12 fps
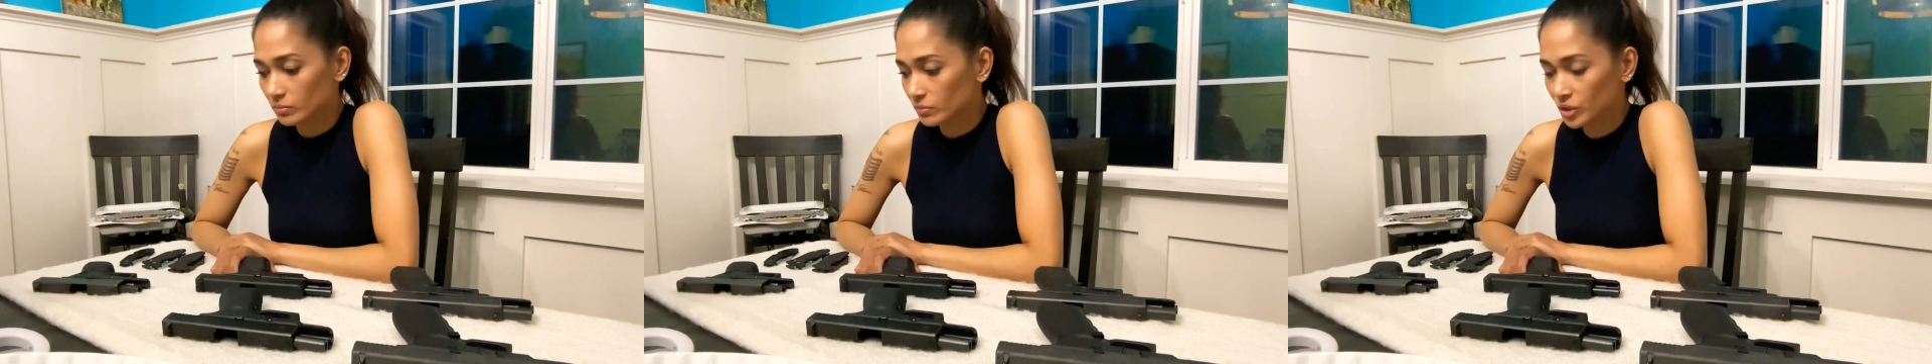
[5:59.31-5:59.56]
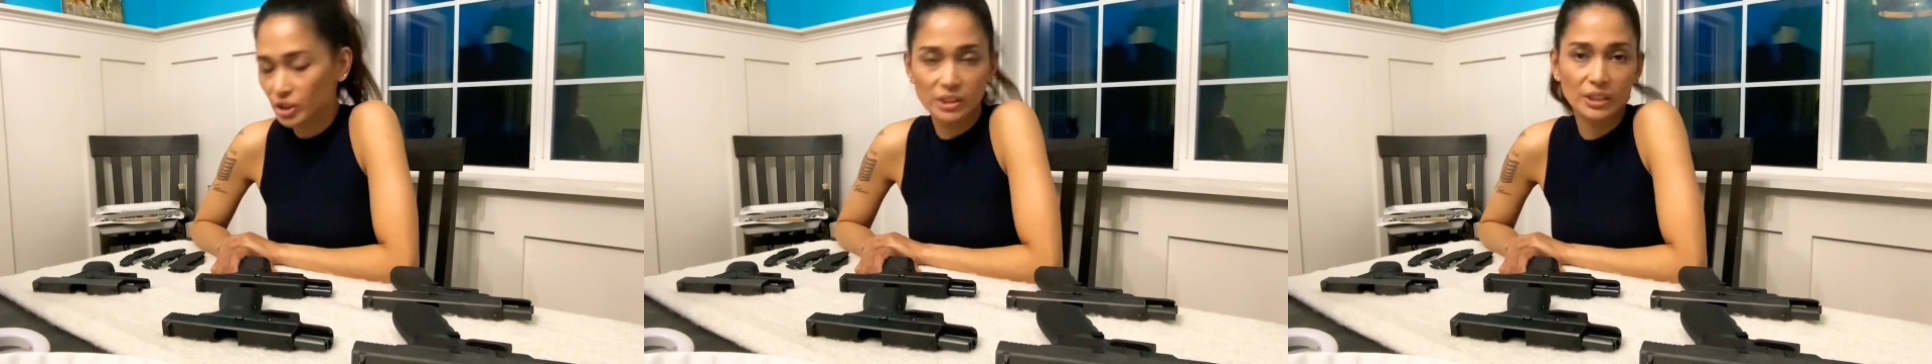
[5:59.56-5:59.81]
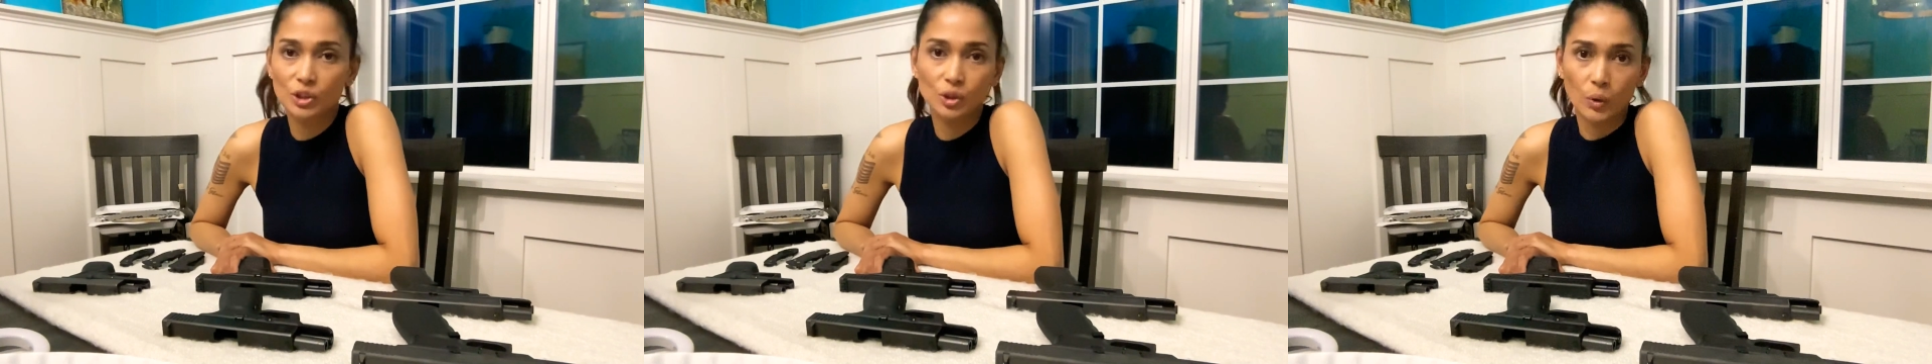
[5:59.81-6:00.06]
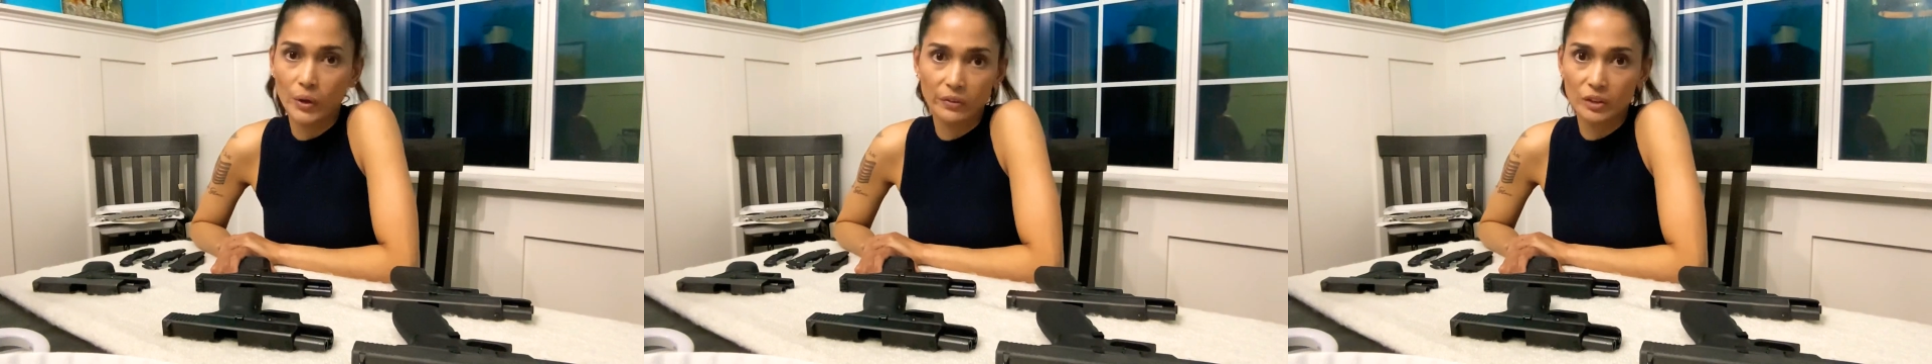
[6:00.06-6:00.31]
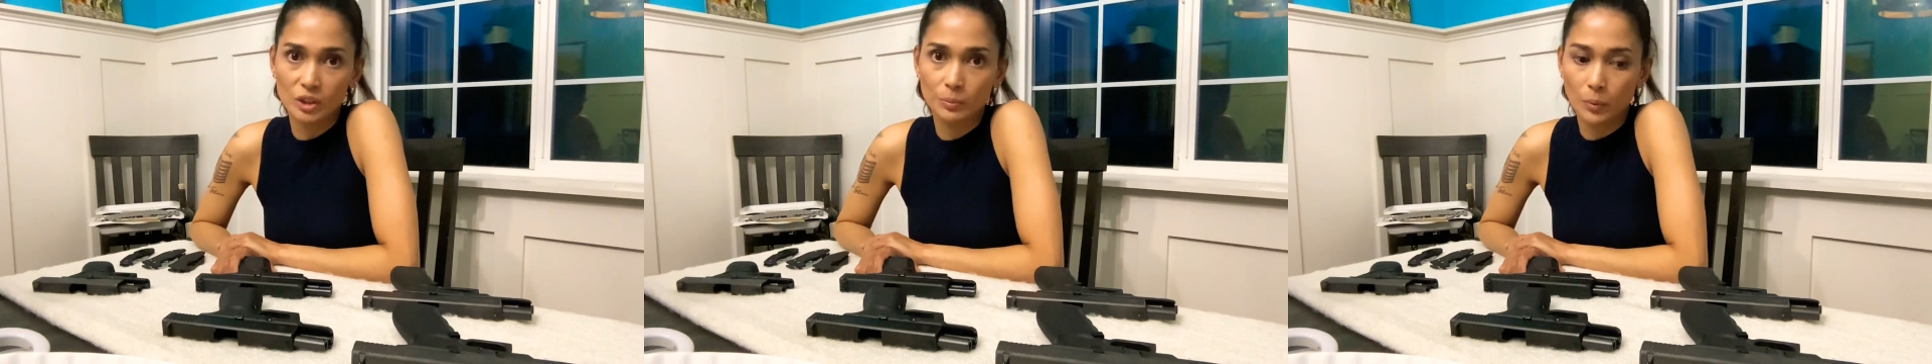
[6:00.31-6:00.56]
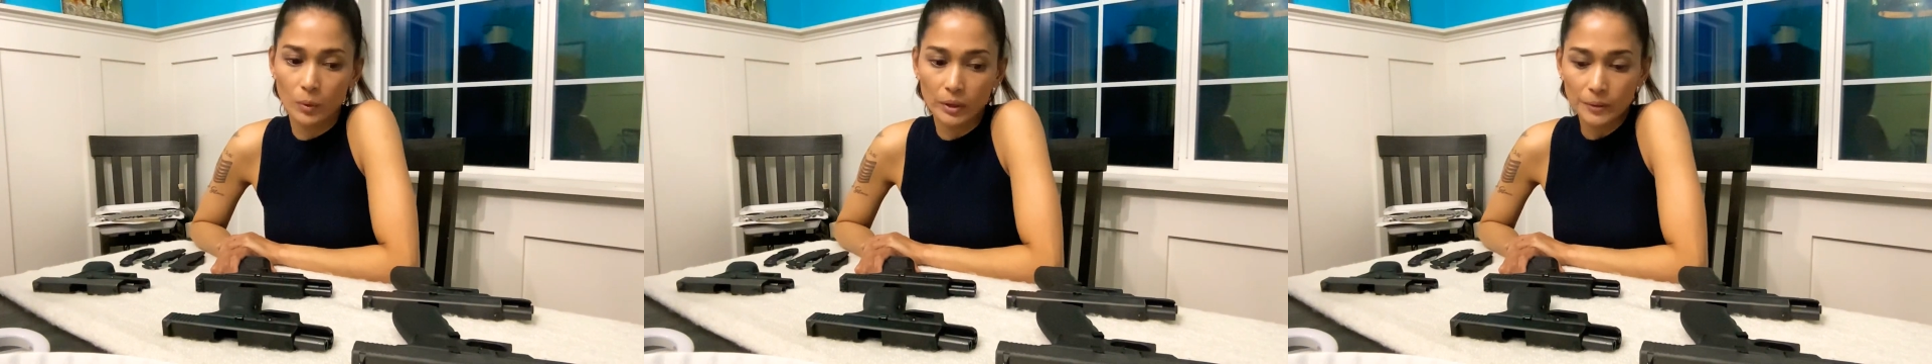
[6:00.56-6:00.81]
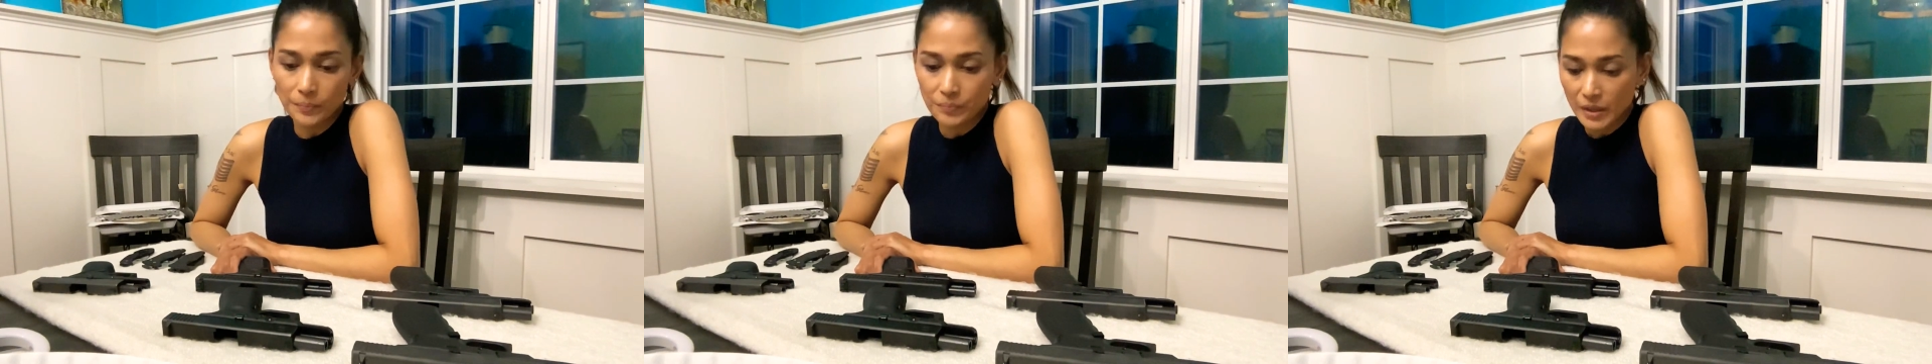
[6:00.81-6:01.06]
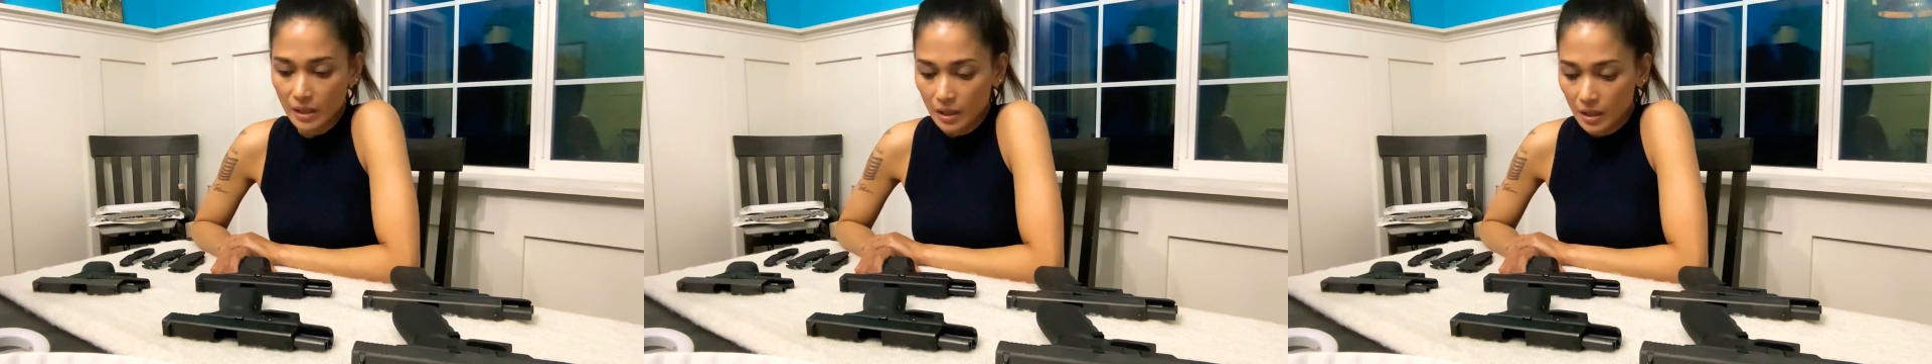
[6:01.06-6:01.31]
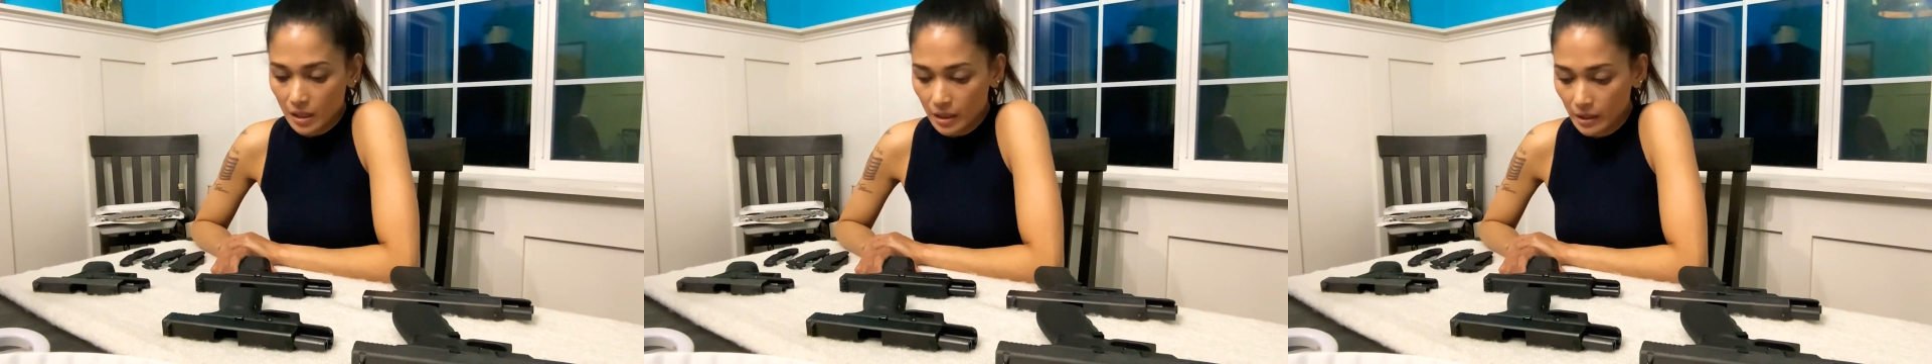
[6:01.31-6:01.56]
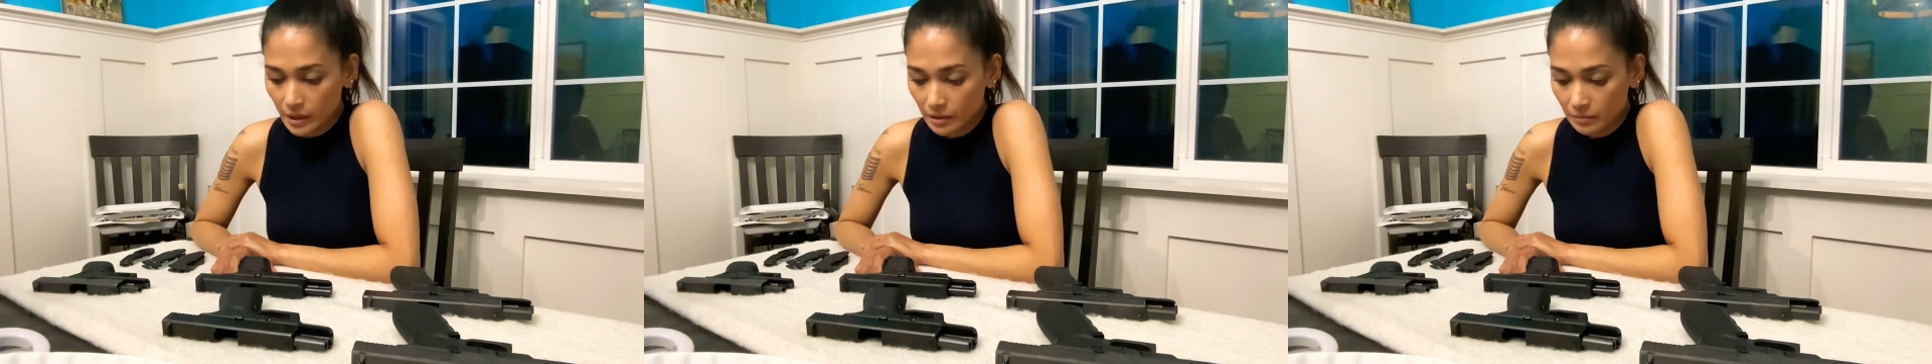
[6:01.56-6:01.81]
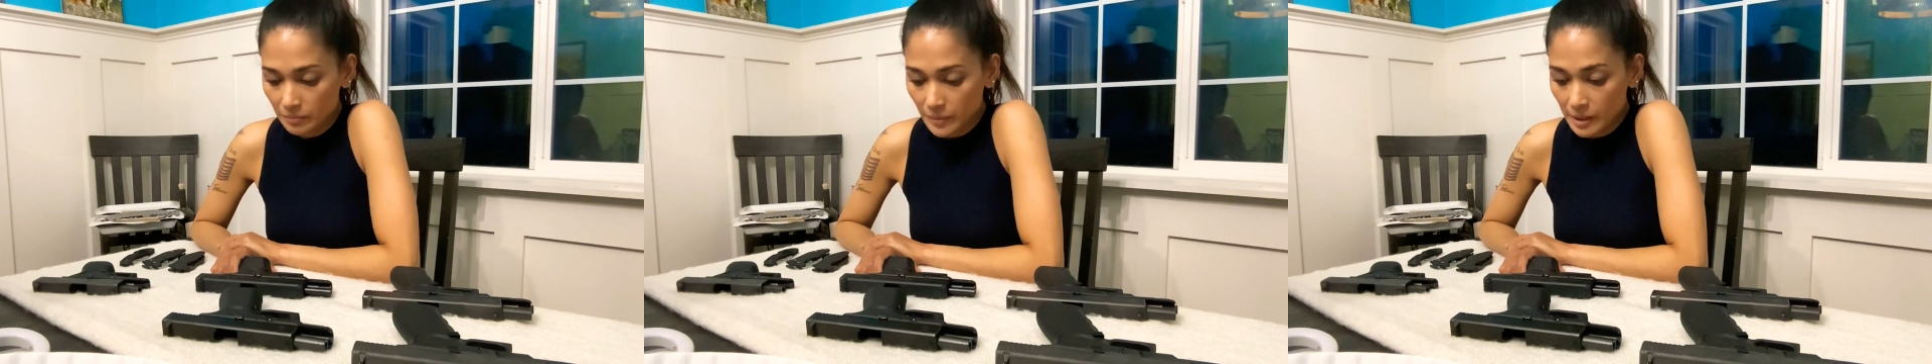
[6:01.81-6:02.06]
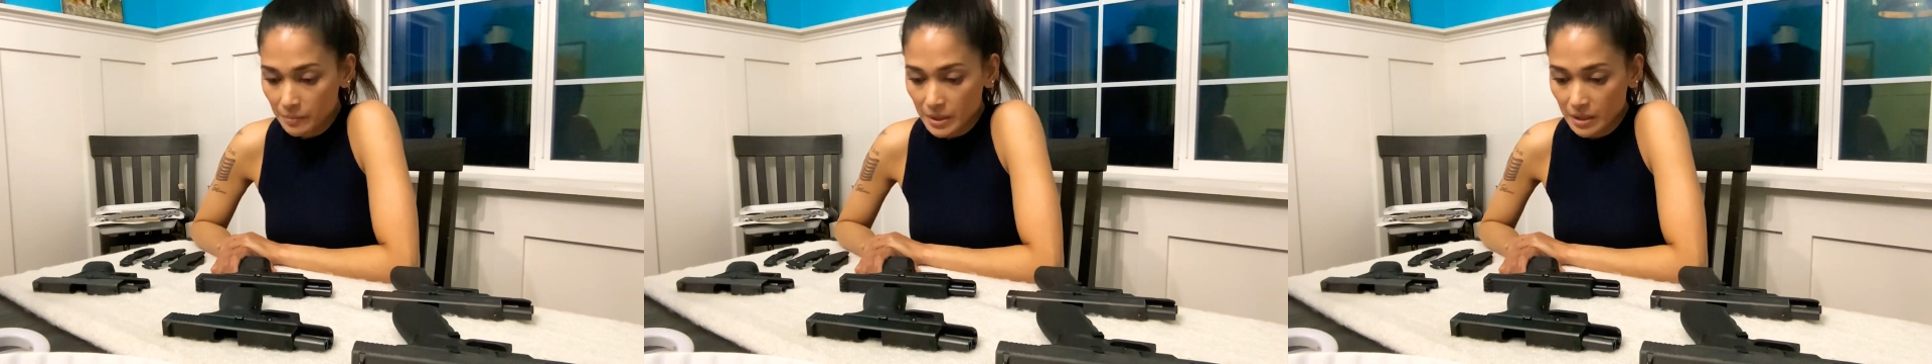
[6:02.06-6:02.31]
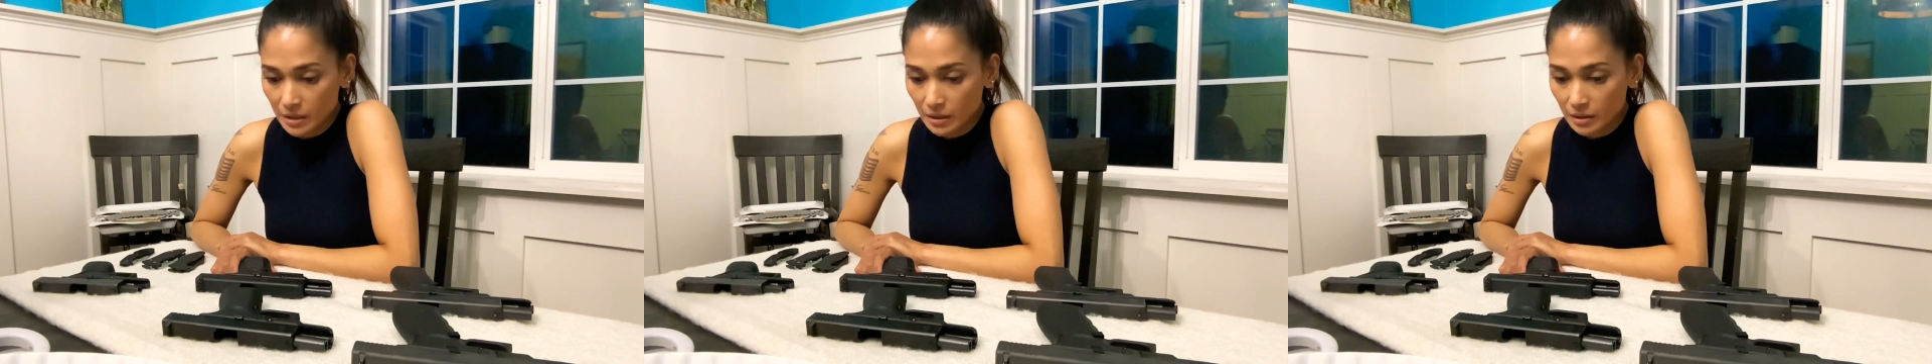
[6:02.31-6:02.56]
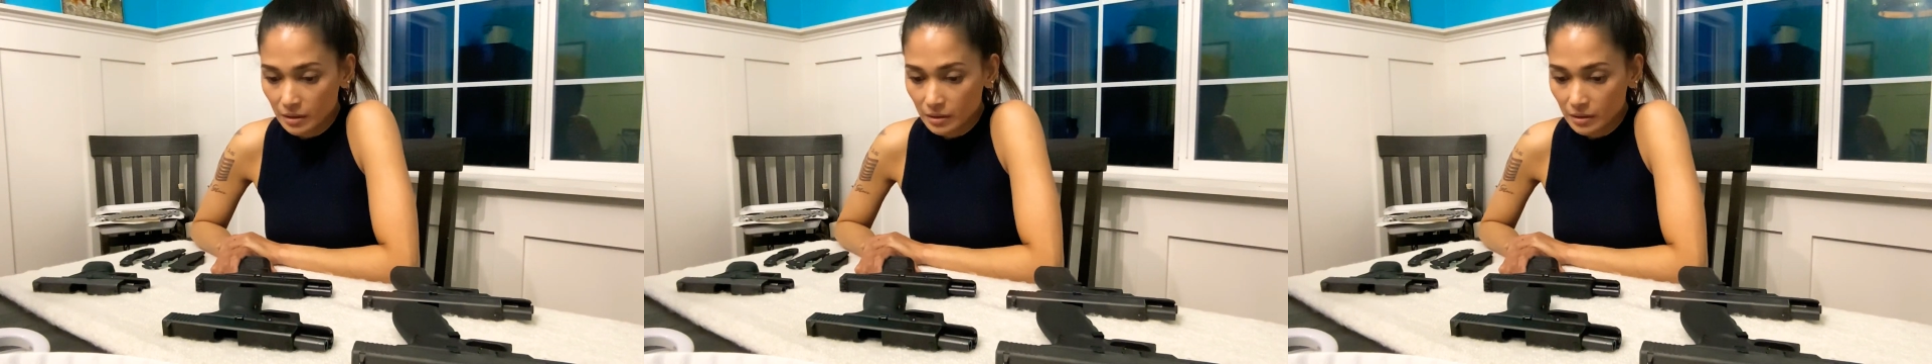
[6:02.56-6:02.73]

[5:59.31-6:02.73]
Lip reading: just enjoying the sport, and maybe